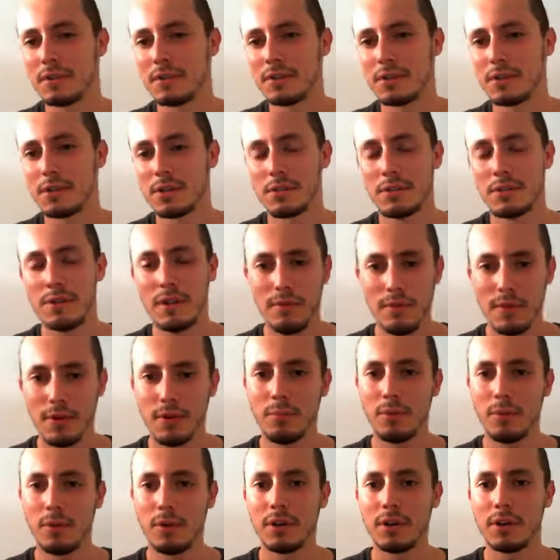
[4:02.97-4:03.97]
So if your
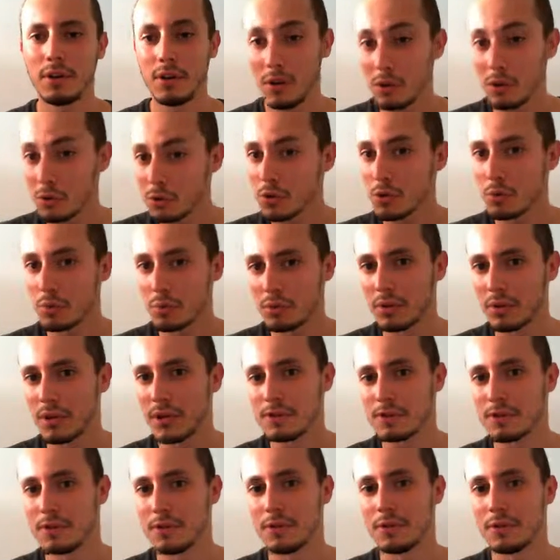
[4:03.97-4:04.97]
opponent also
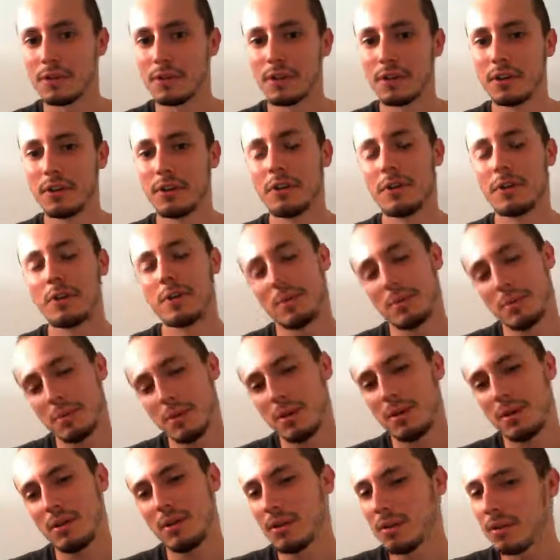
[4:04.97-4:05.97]
plays good,
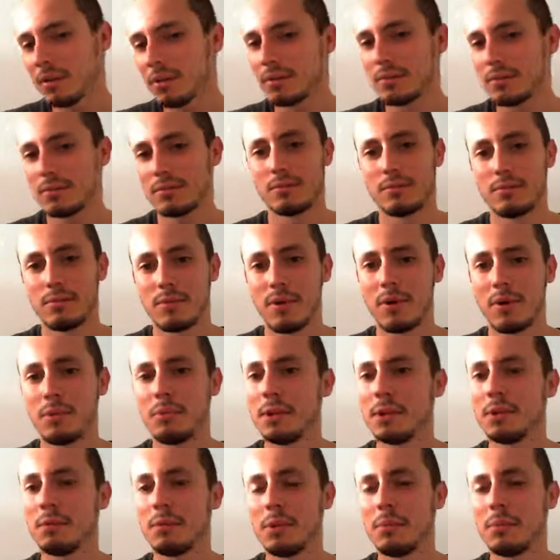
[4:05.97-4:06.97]
well,
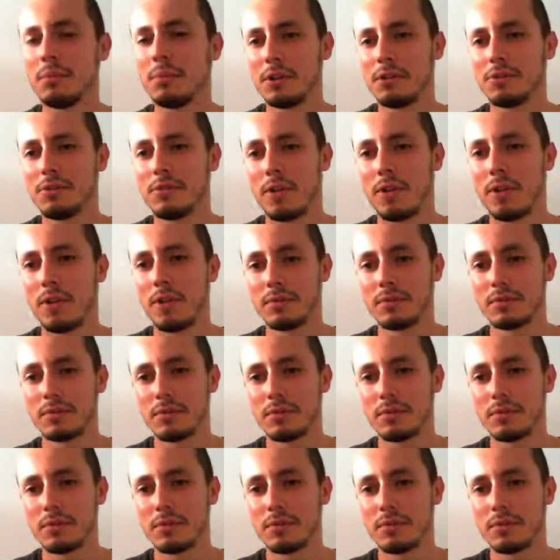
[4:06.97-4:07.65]
probably it will be a draw.